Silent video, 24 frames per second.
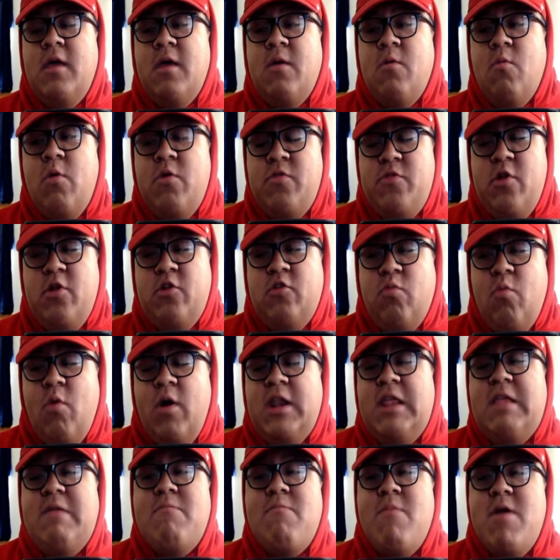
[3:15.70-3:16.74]
when they're
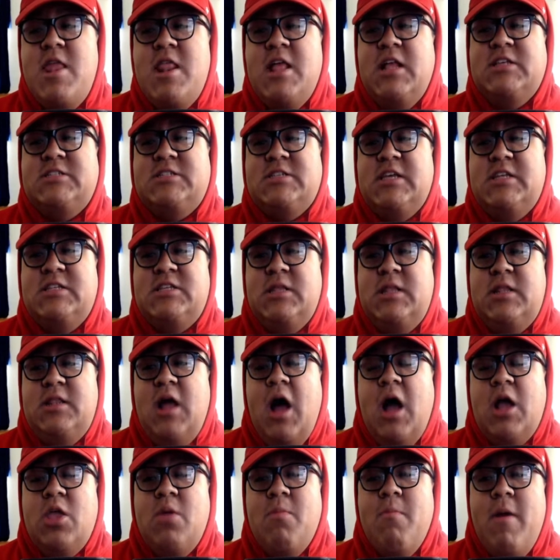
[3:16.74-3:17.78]
20 minutes into the
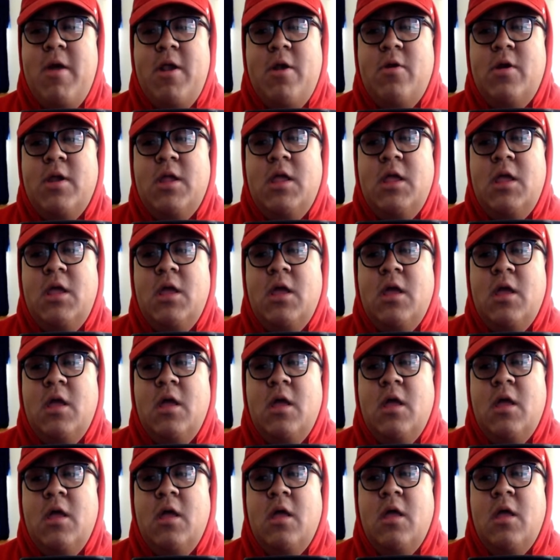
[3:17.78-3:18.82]
documentary
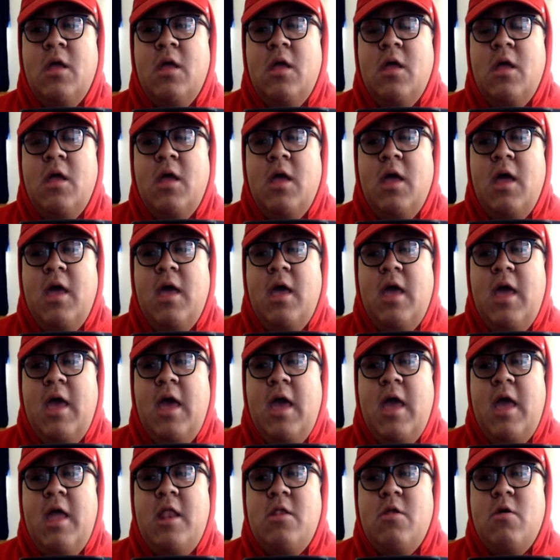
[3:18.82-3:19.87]

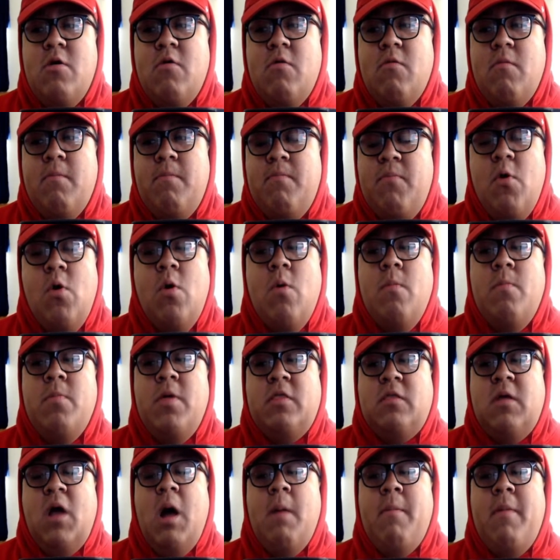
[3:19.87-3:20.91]
and boom,
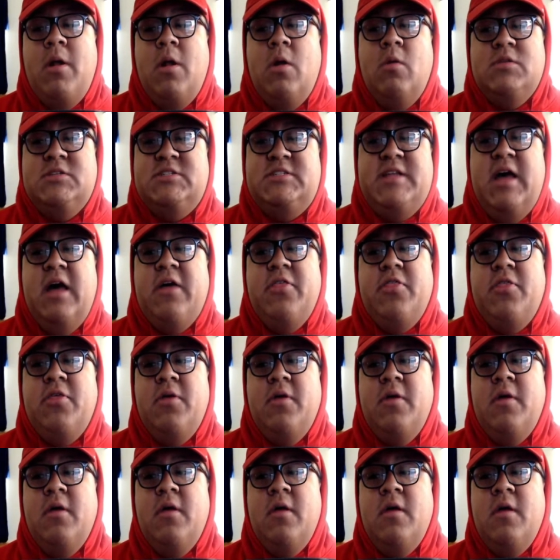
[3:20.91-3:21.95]
they talk about Owen's death.
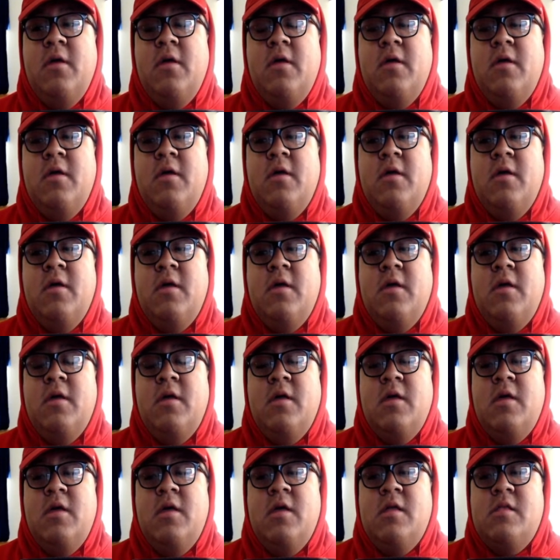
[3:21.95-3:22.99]

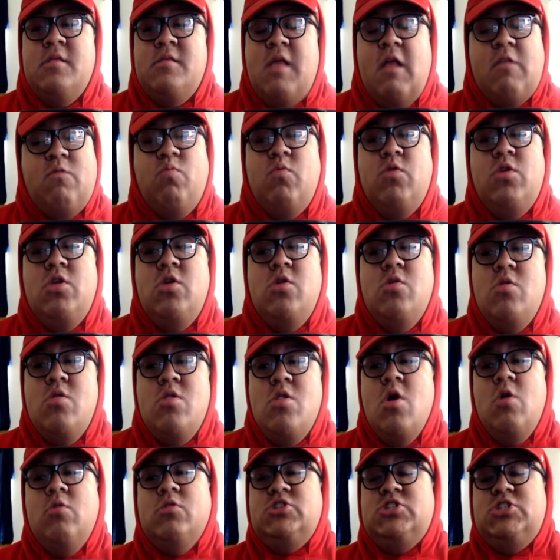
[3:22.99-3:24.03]
That's when you
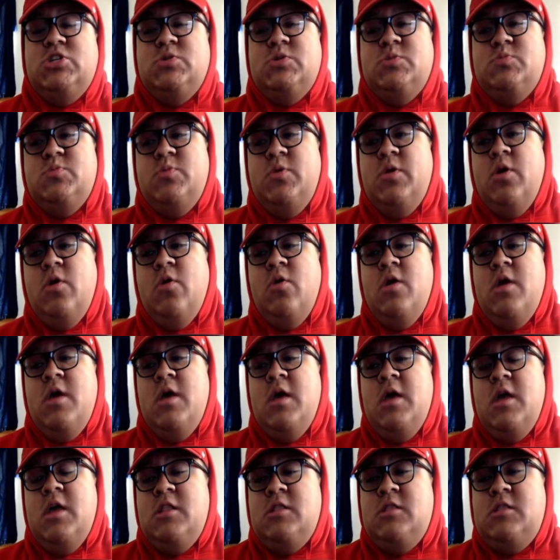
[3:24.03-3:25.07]
know shit's real.
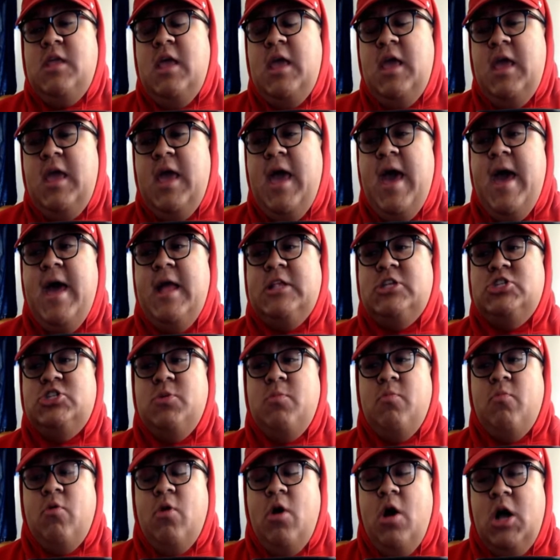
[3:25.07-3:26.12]
They had
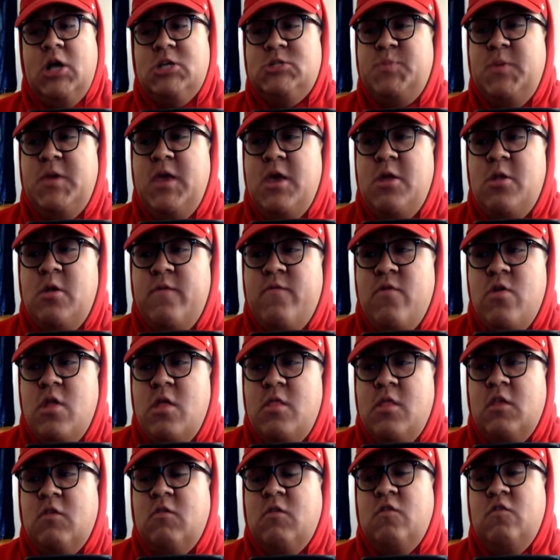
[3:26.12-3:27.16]
Jim Ross be interviewed
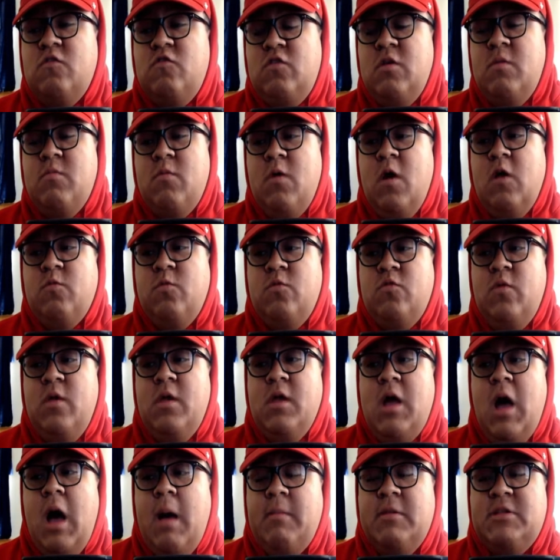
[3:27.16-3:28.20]
in this because Jim Ross was
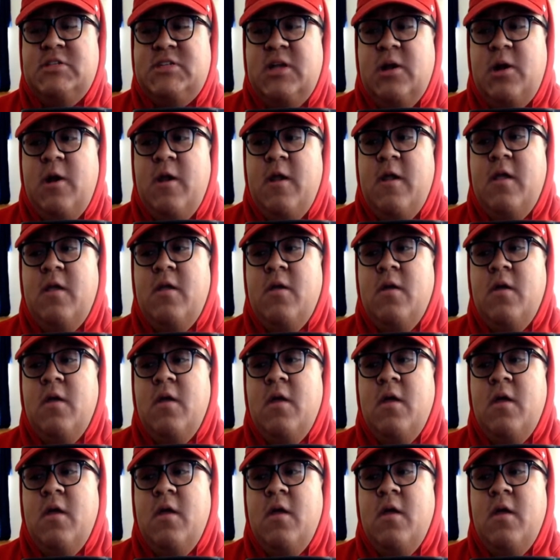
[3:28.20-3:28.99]
doing commentary